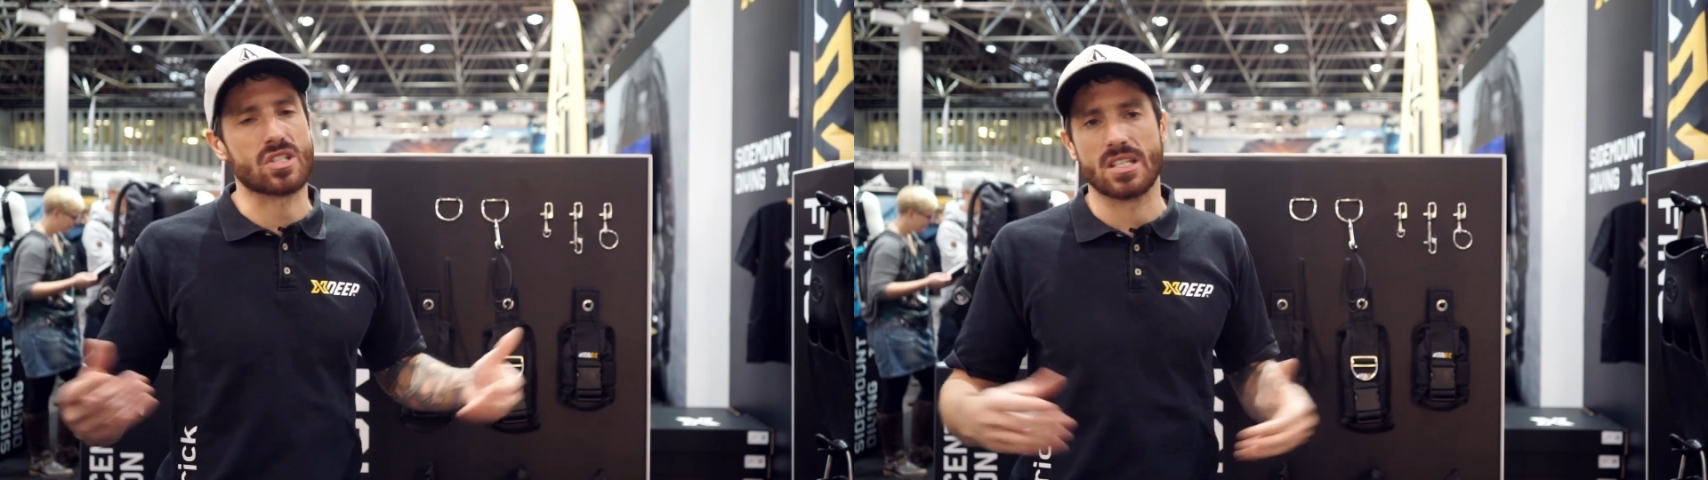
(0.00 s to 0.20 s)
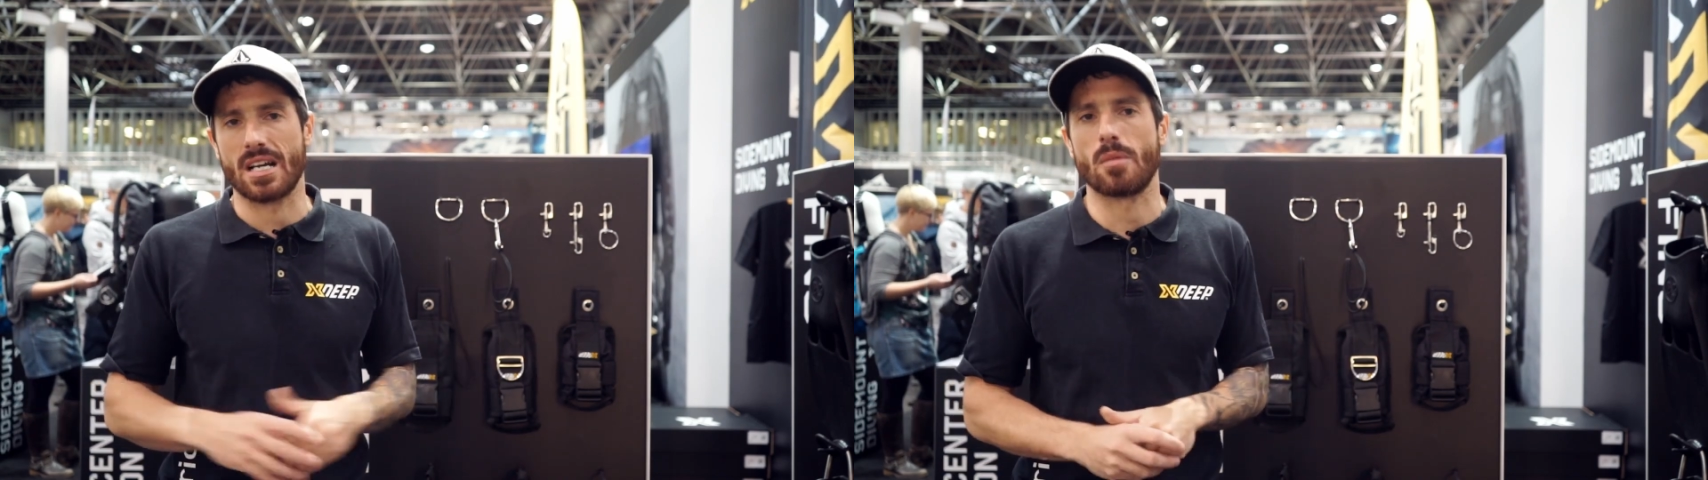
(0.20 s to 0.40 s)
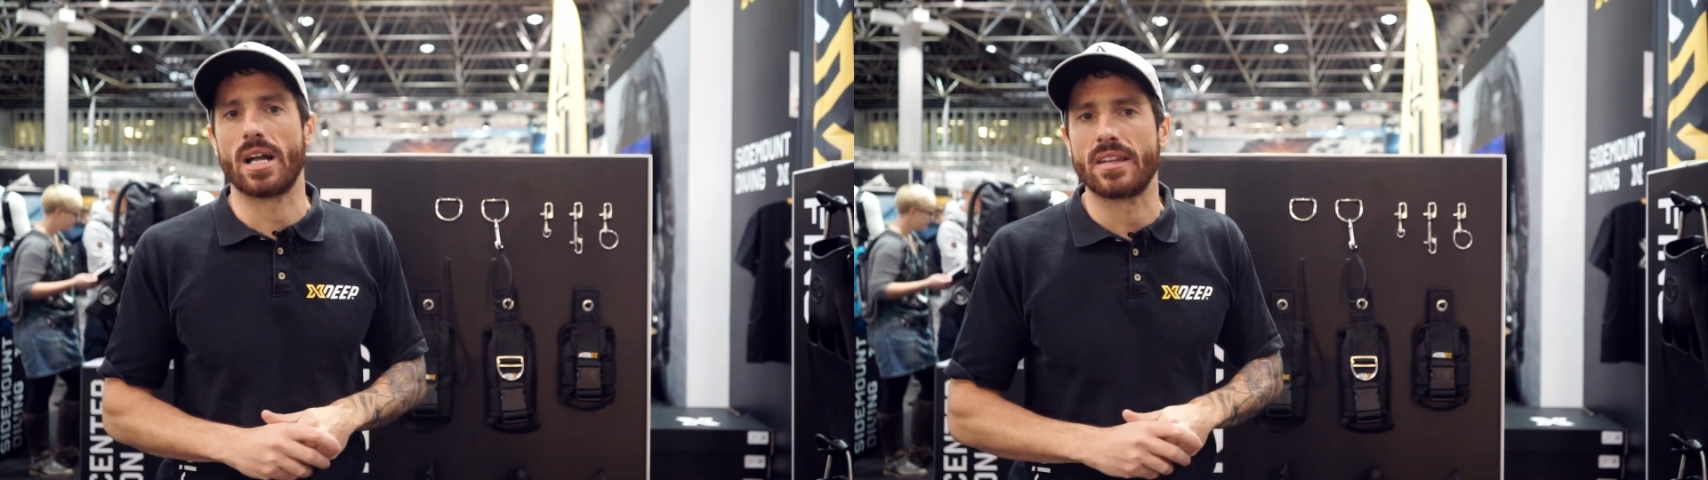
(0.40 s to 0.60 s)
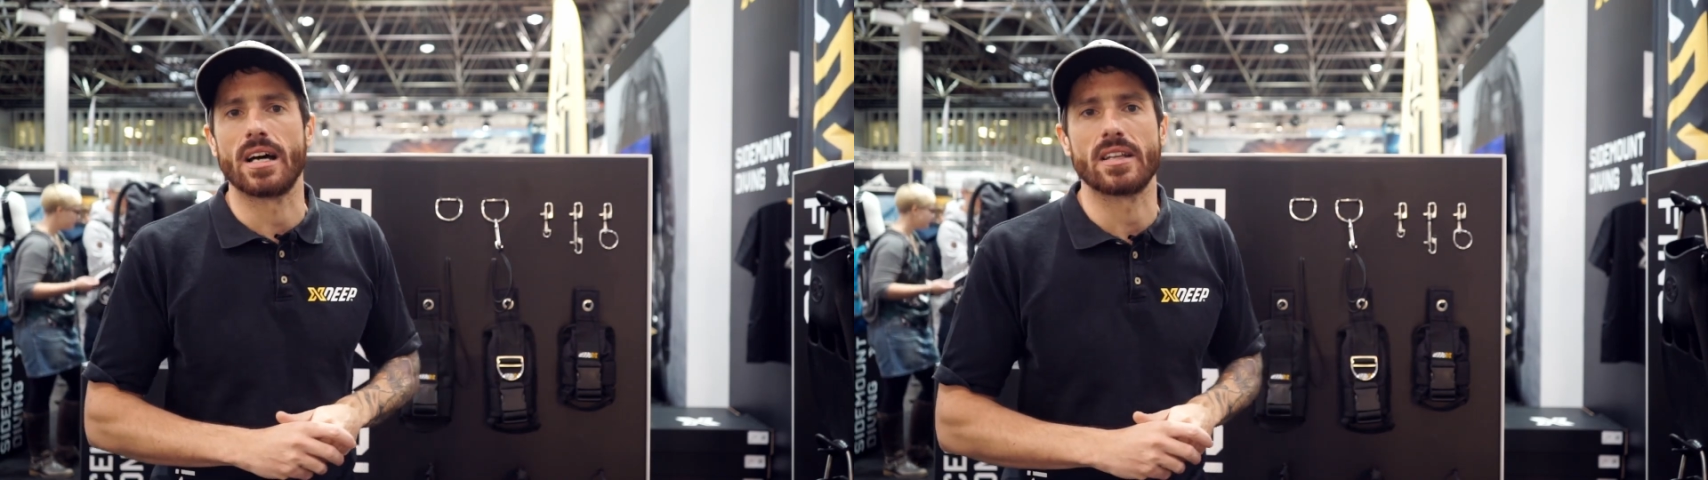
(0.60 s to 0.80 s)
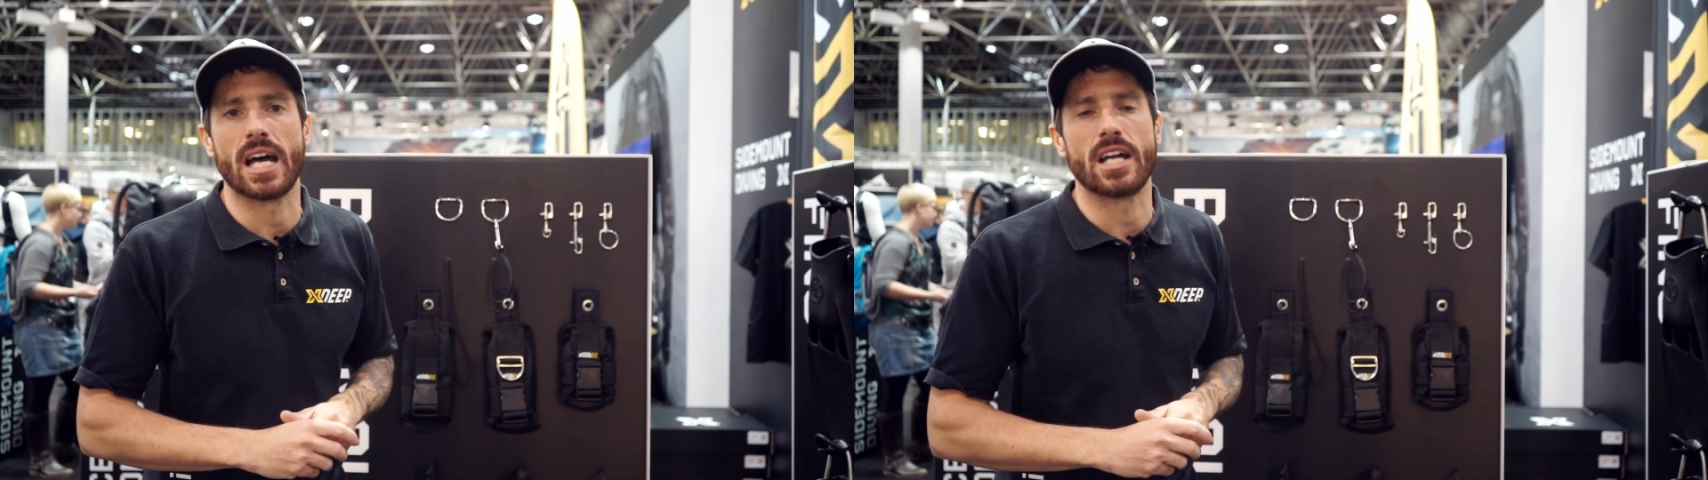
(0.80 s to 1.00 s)
the double
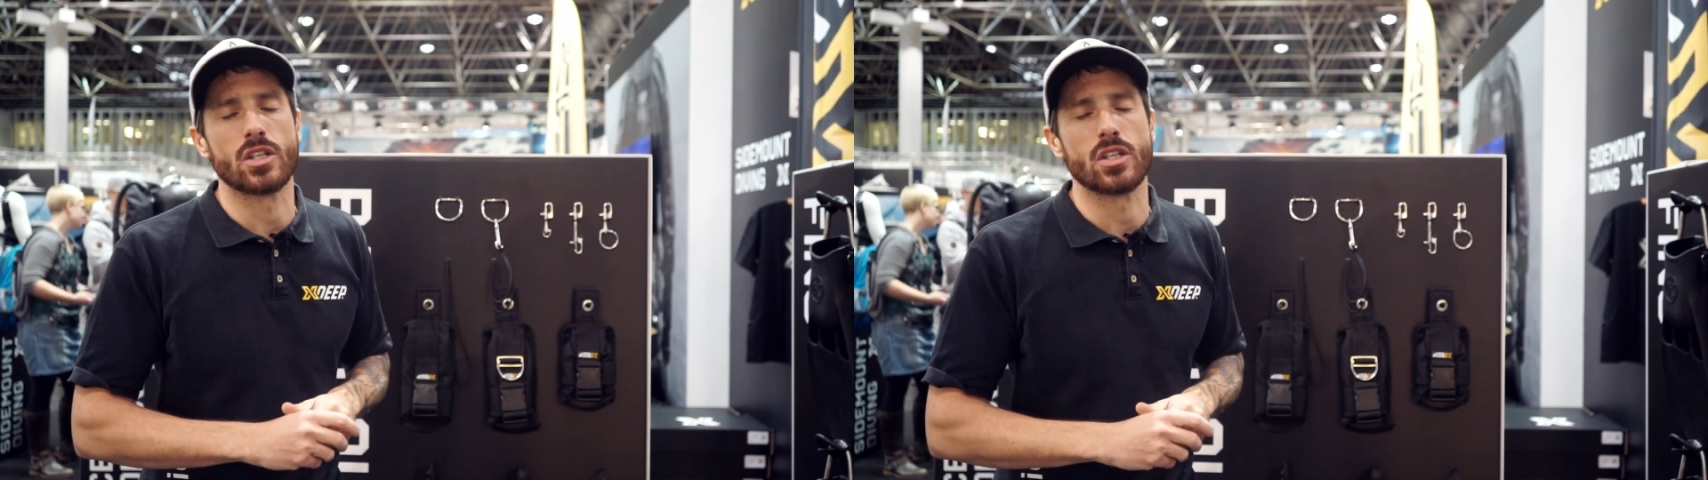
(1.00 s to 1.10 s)
ender that